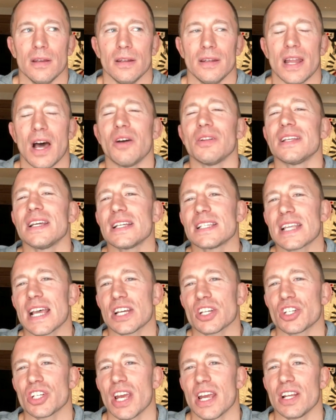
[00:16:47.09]
Now things
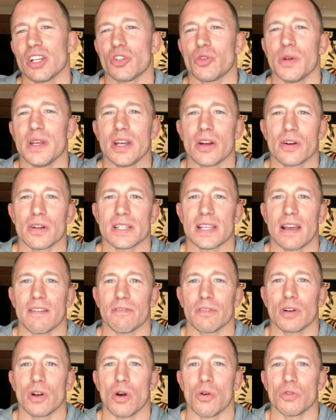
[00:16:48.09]
have changed. 3 years
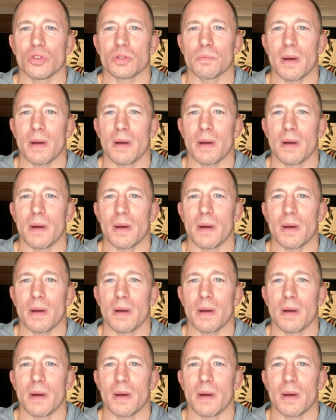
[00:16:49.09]
have goes